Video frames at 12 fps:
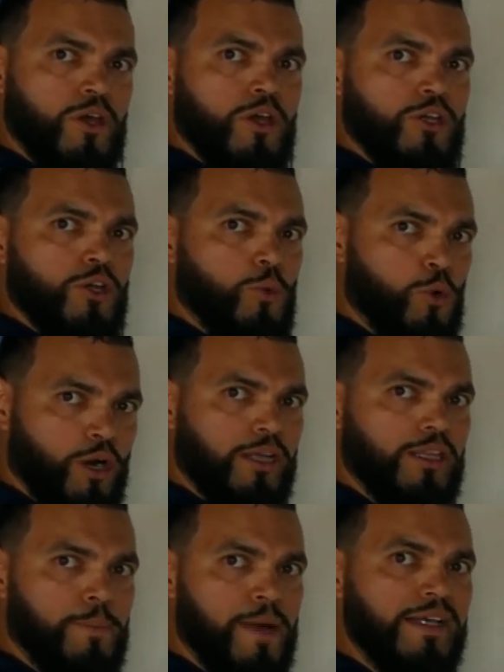you're
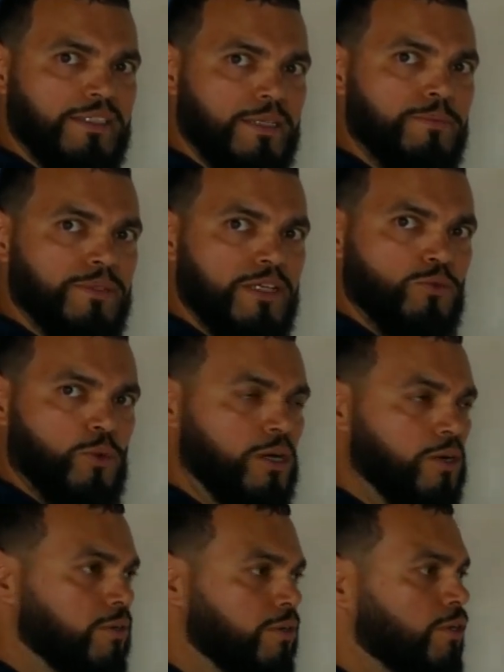working the biceps as
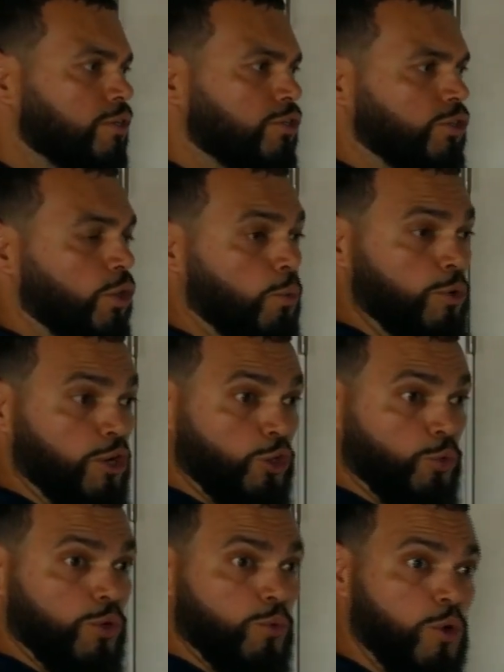well. So when you're
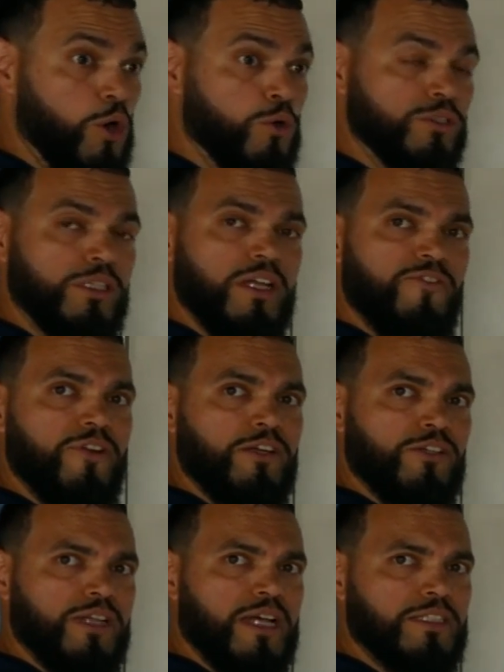doing rows and different
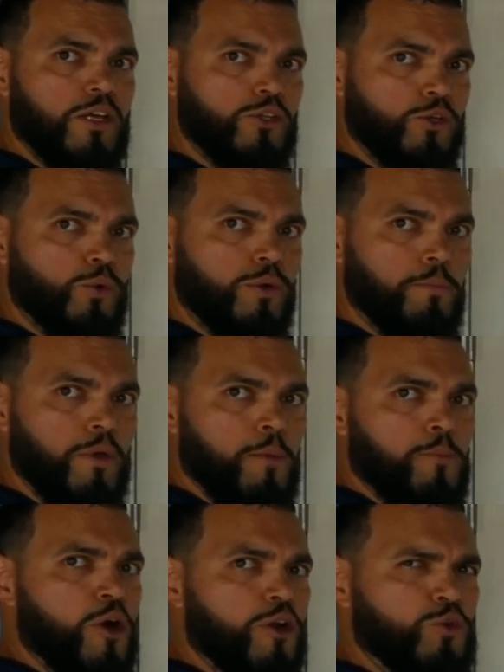exercises, I'll do in
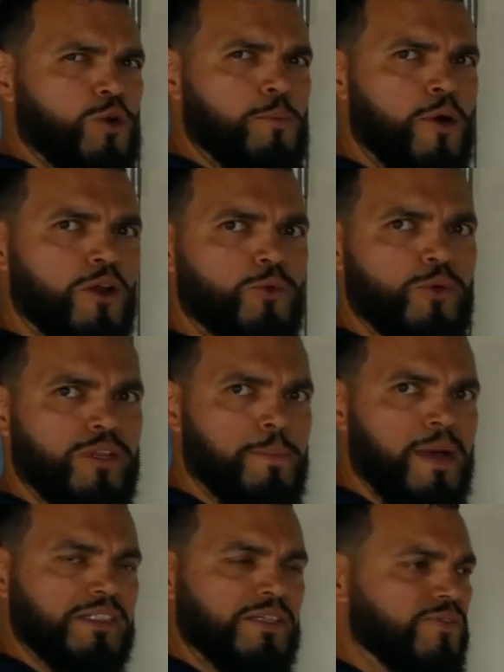part 2 or part 3 of the
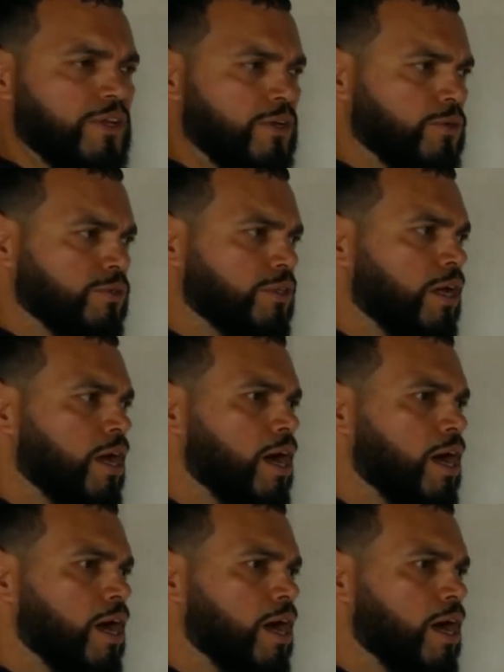bicep videos.